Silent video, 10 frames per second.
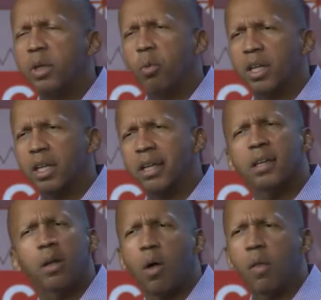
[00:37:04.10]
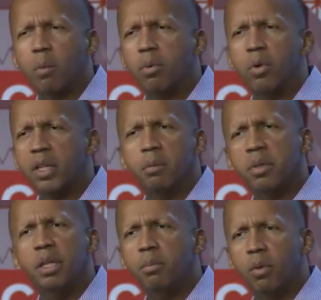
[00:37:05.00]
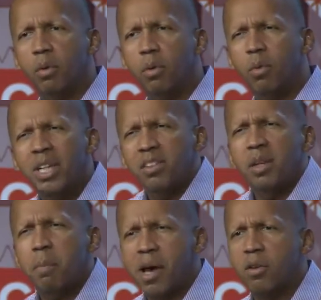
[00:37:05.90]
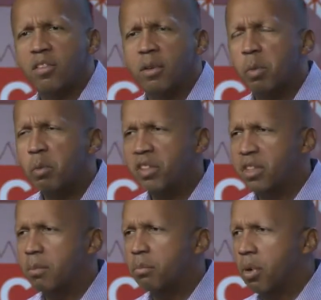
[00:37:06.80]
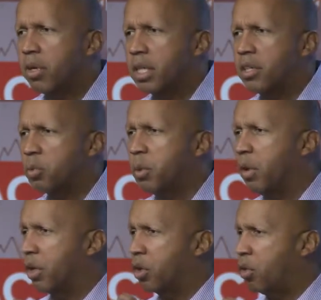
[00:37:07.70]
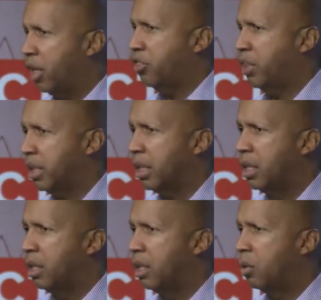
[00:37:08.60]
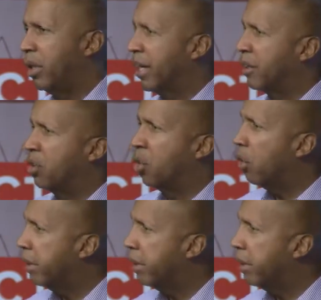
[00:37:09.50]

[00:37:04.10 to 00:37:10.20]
want to kill all the broken people? What is it about us that when we see brokenness, we want to crush it? We ignore